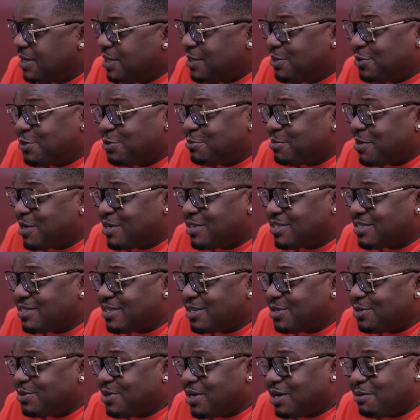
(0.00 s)
This woman does
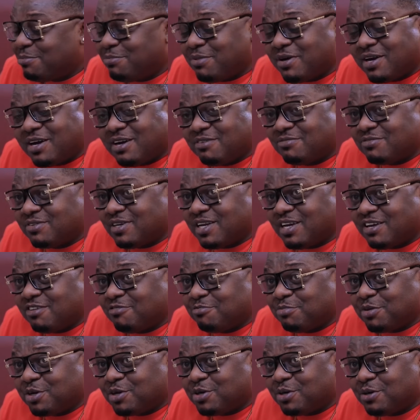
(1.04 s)
not know how powerful I
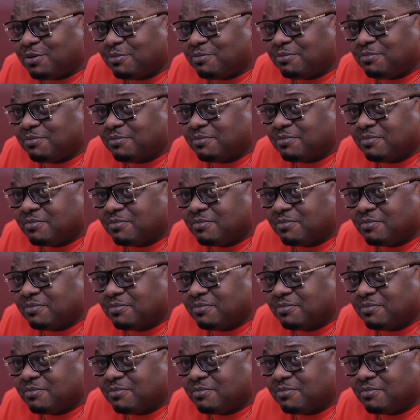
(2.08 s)
have become.